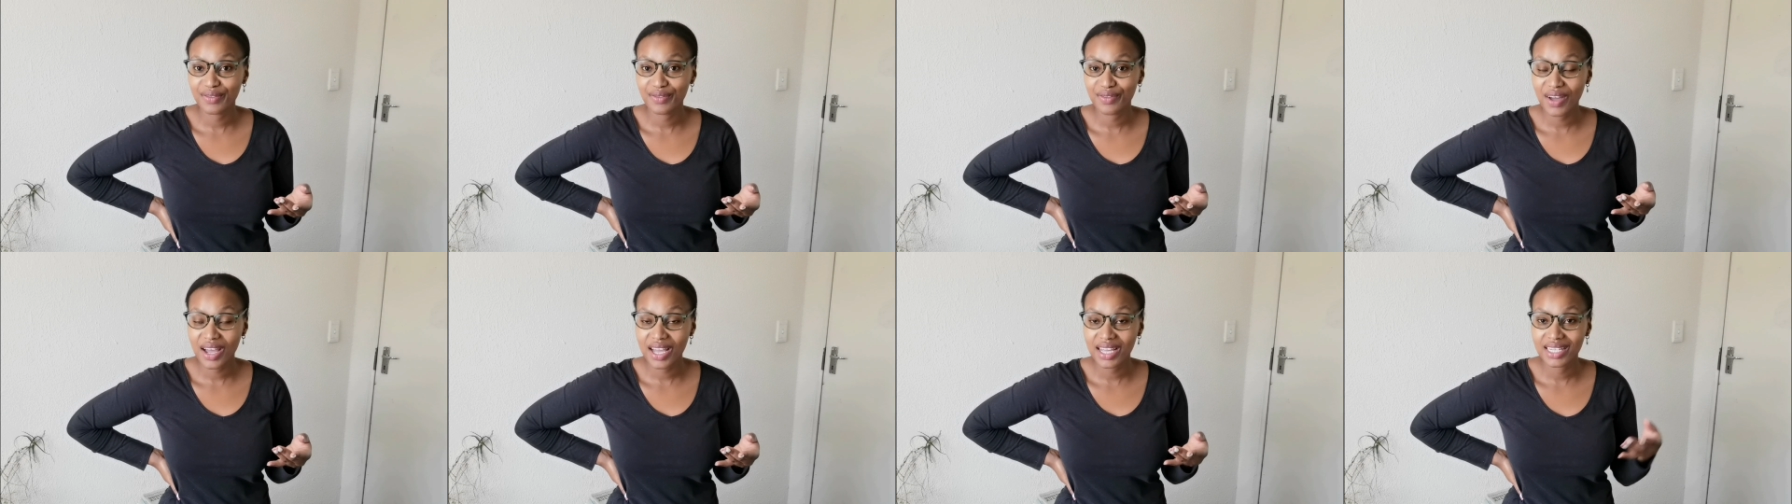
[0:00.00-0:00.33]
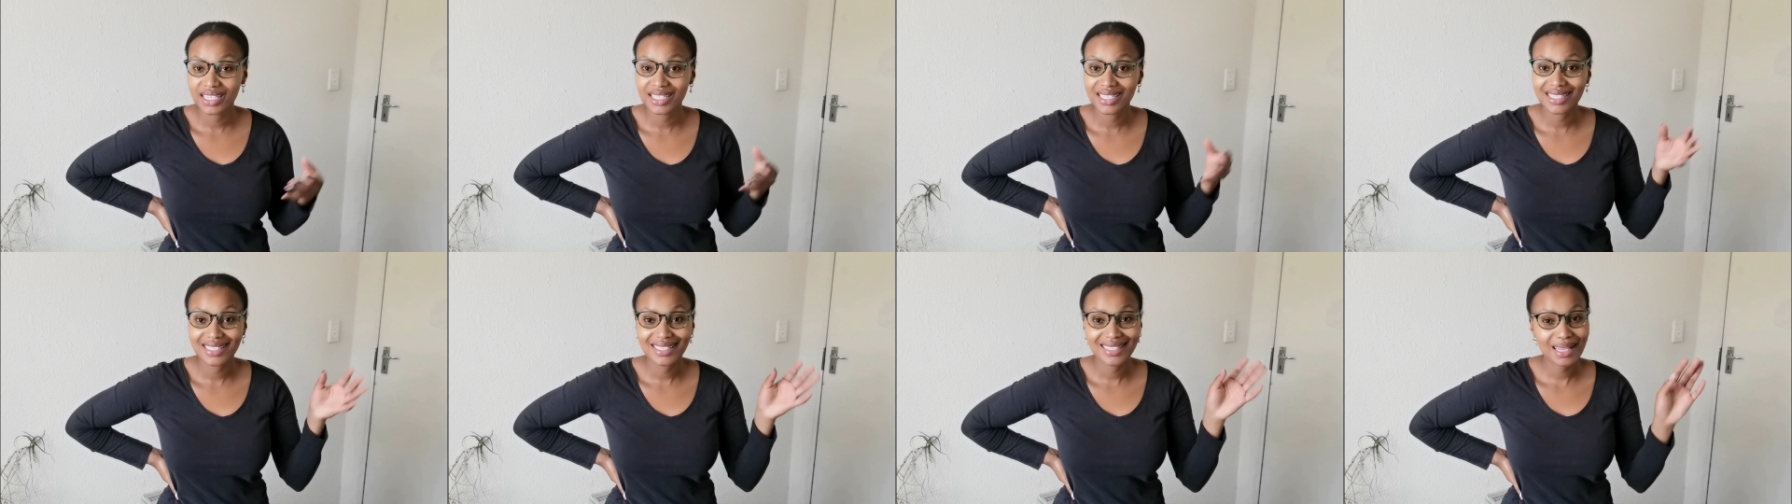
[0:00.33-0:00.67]
did
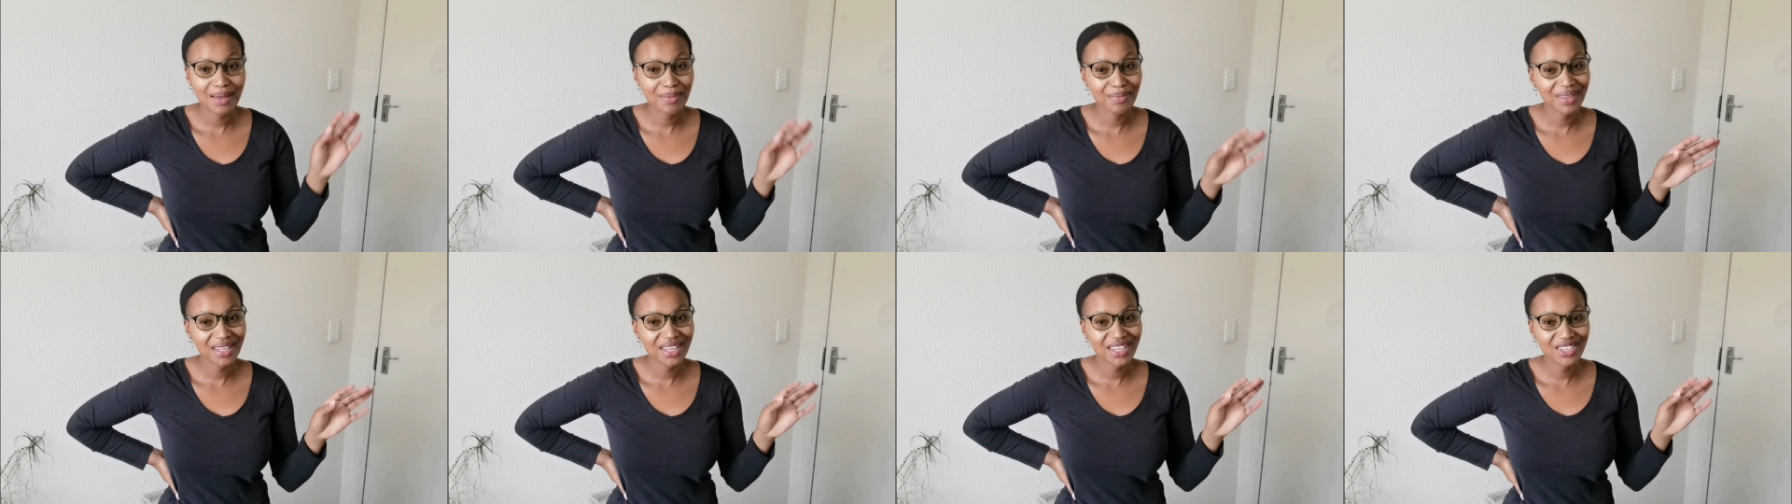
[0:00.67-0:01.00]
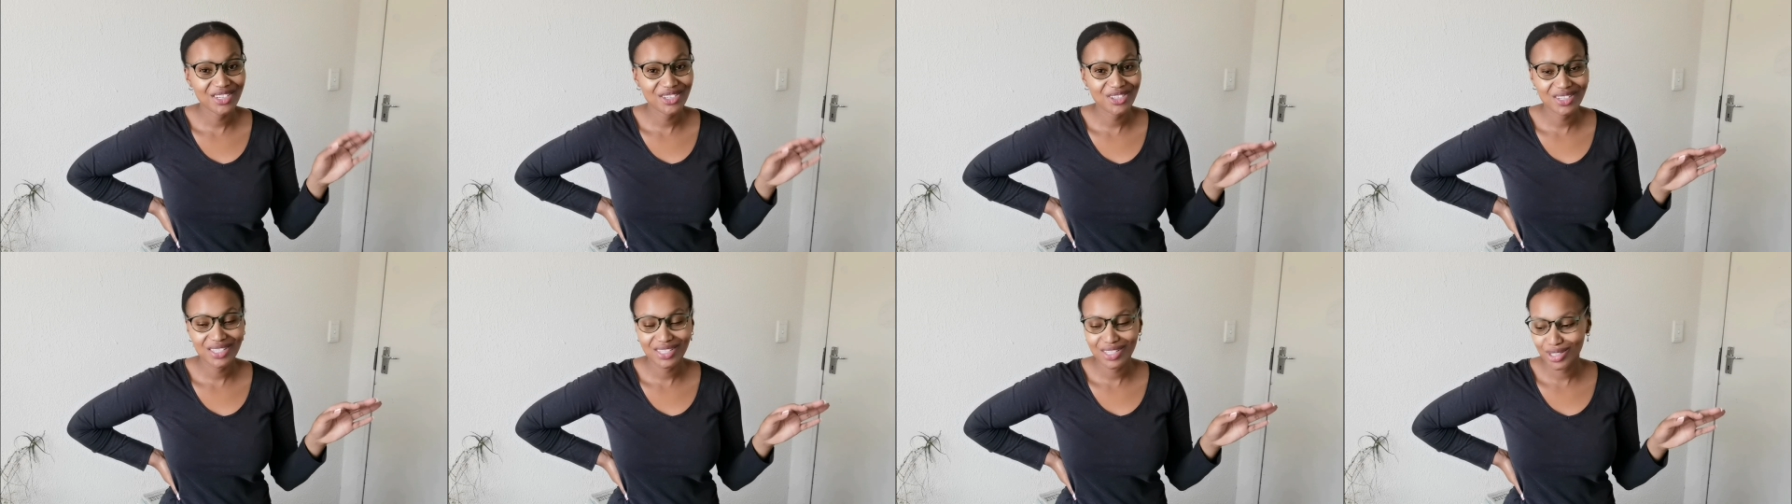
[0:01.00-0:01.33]
find
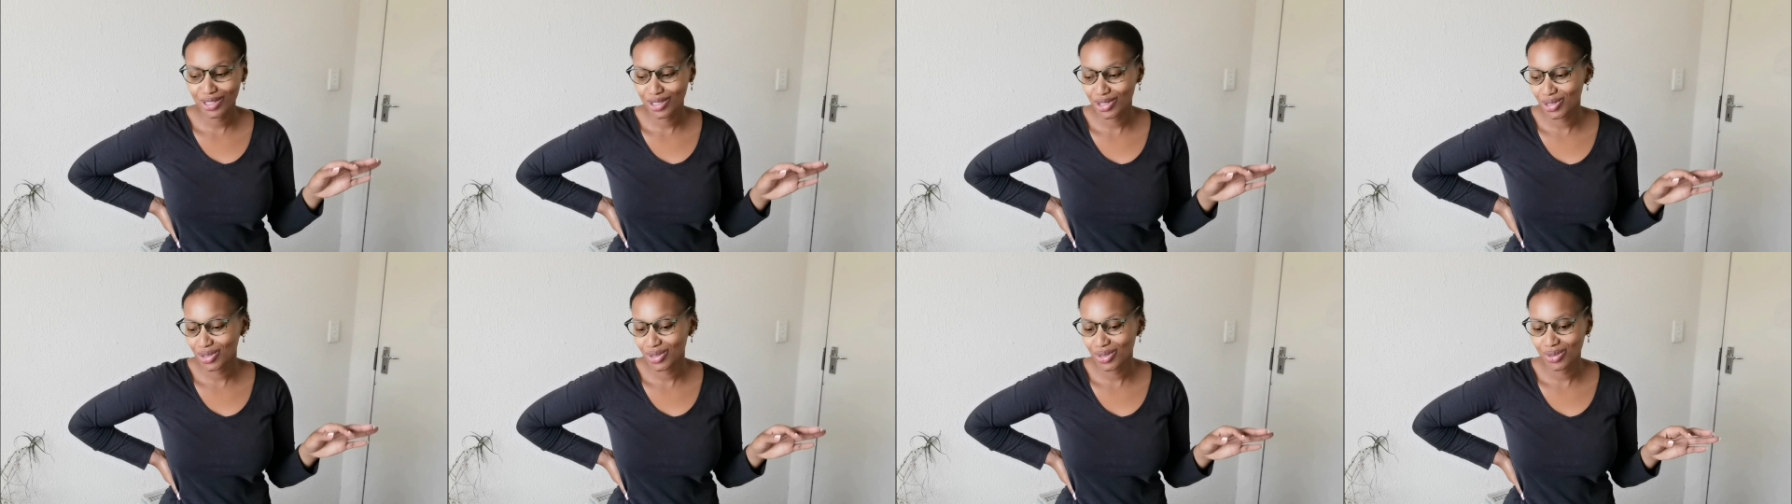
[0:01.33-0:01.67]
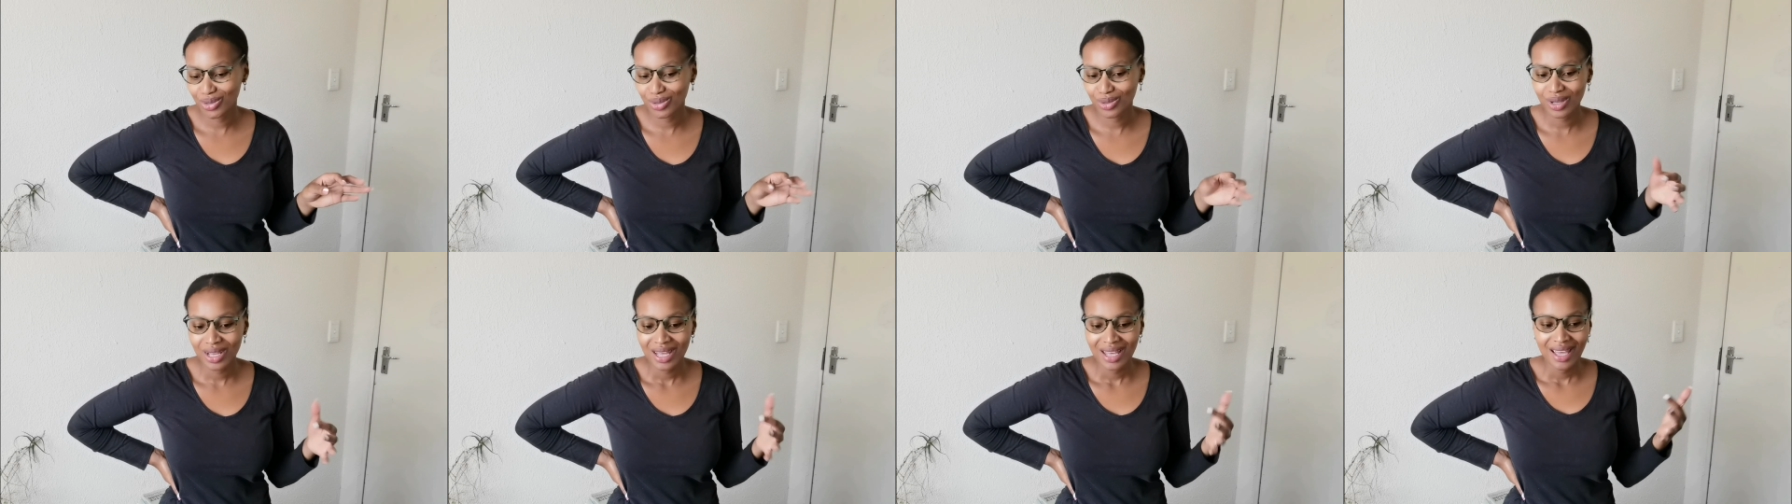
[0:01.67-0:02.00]
something interesting
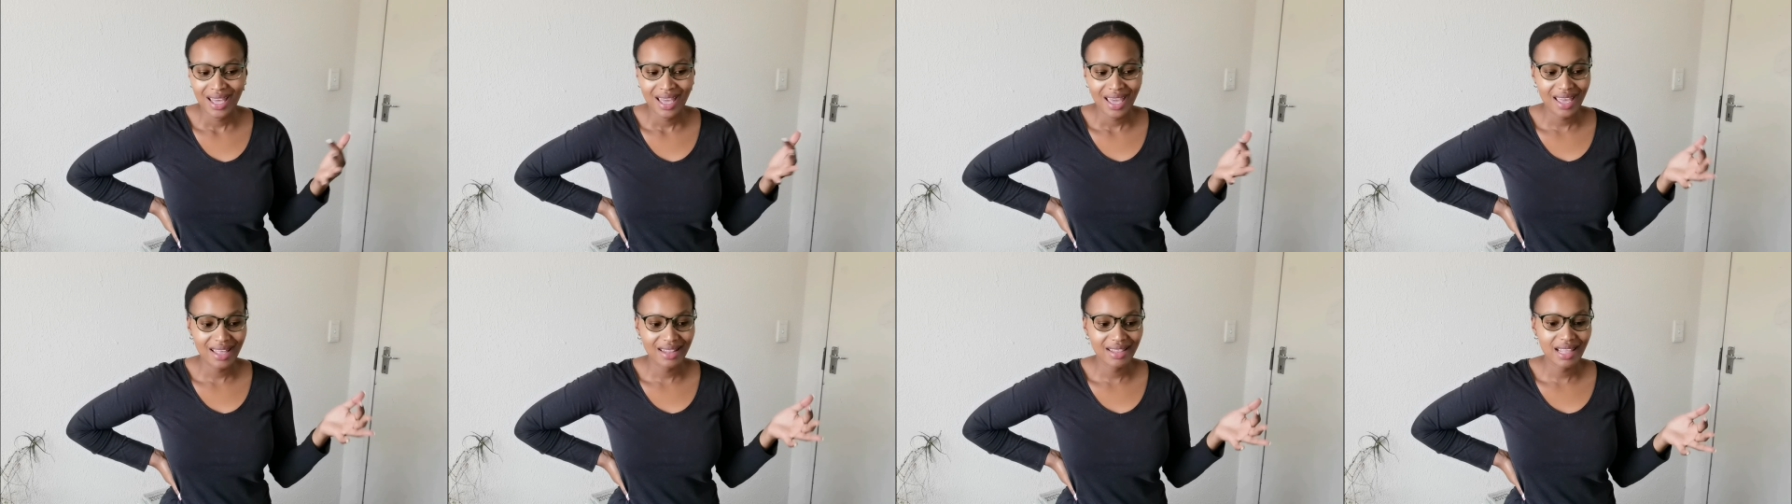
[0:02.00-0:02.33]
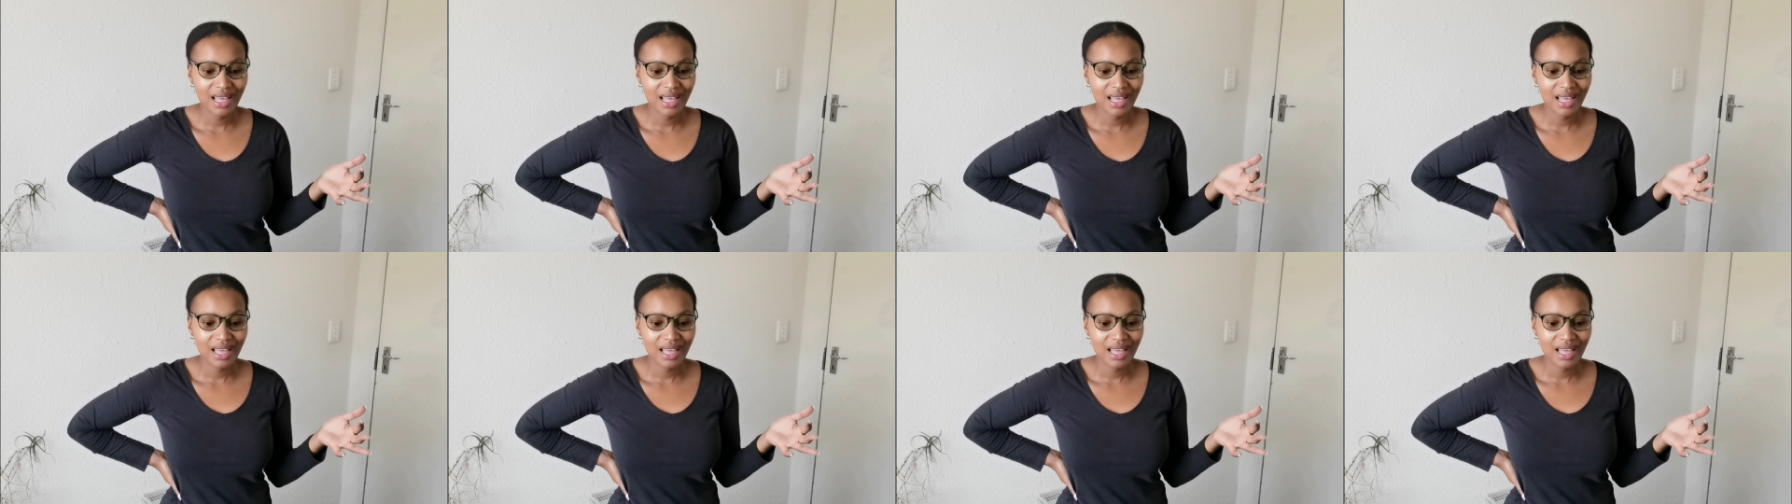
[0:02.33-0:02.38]
to do,